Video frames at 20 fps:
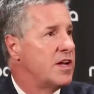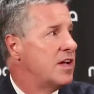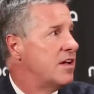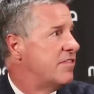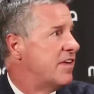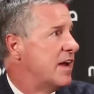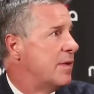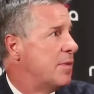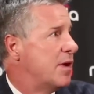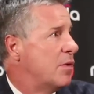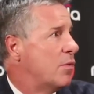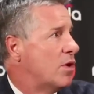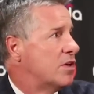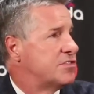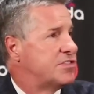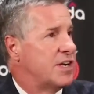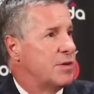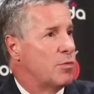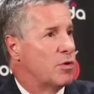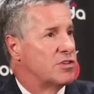if anybody
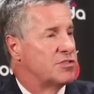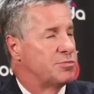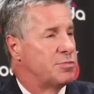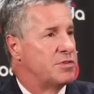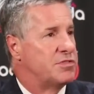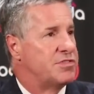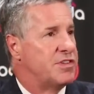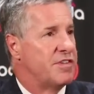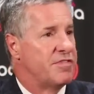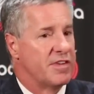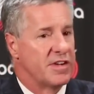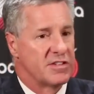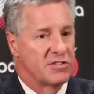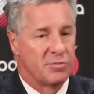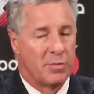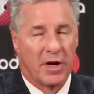wants any more specifics.